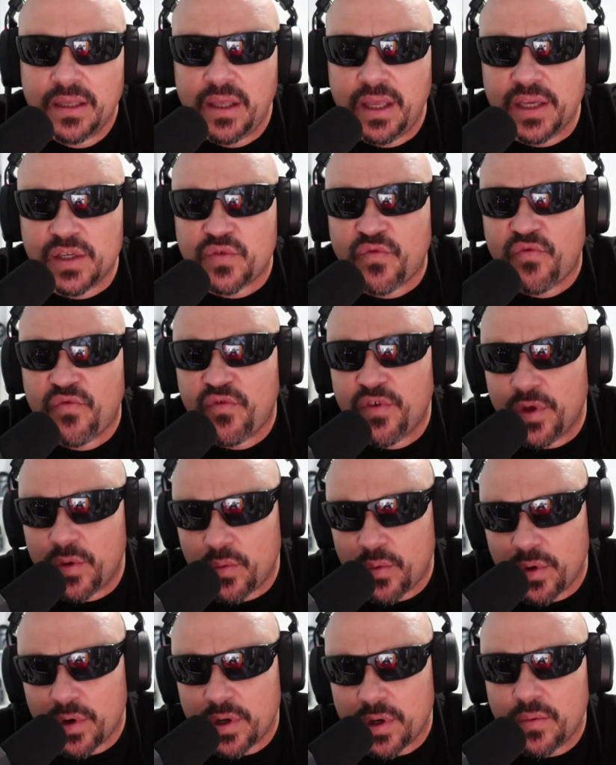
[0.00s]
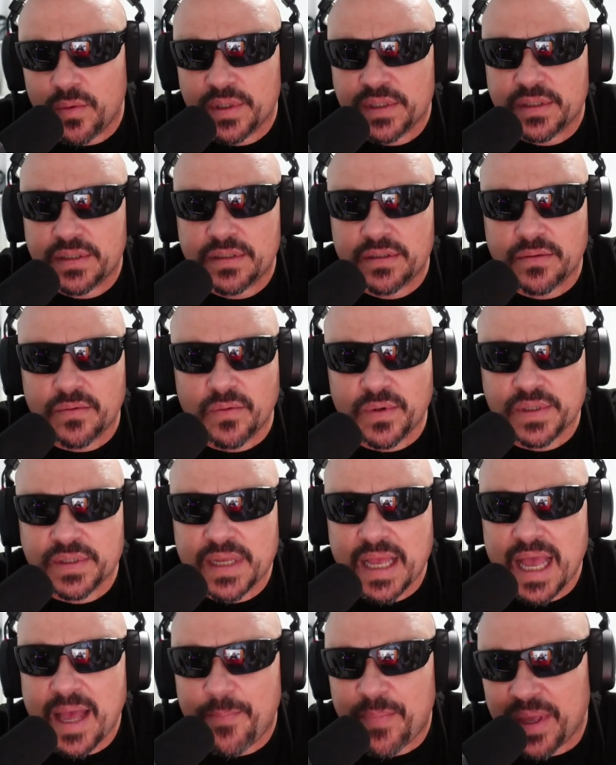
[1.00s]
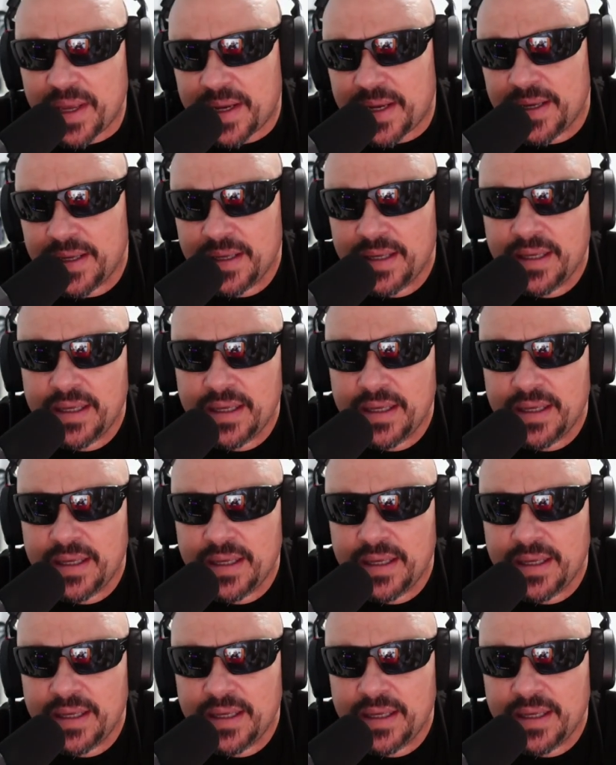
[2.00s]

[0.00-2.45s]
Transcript: His footwork was epic.